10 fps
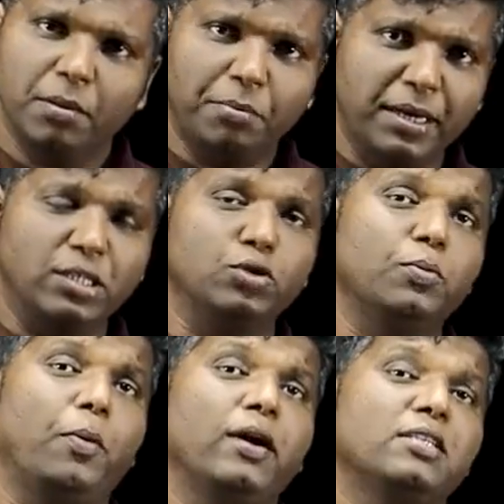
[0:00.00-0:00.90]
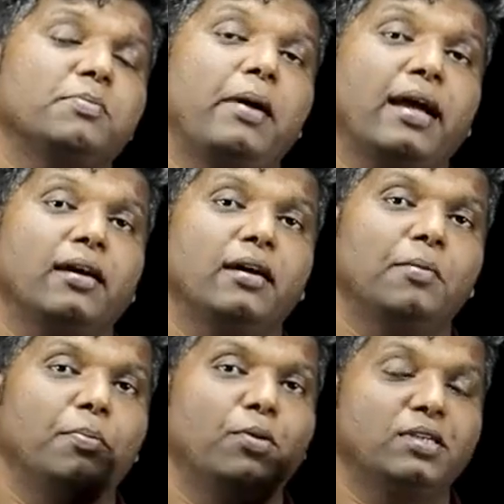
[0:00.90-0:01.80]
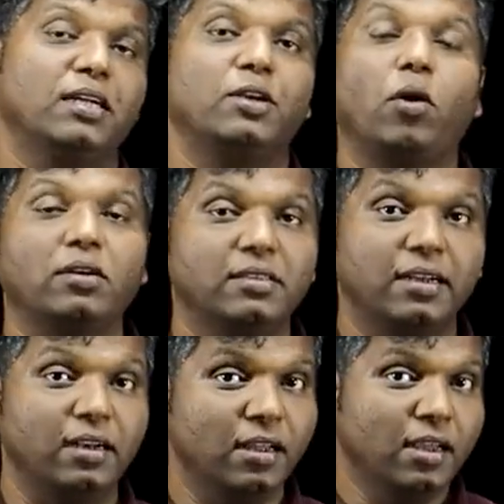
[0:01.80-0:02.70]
Bring 2 points back, put a dot there.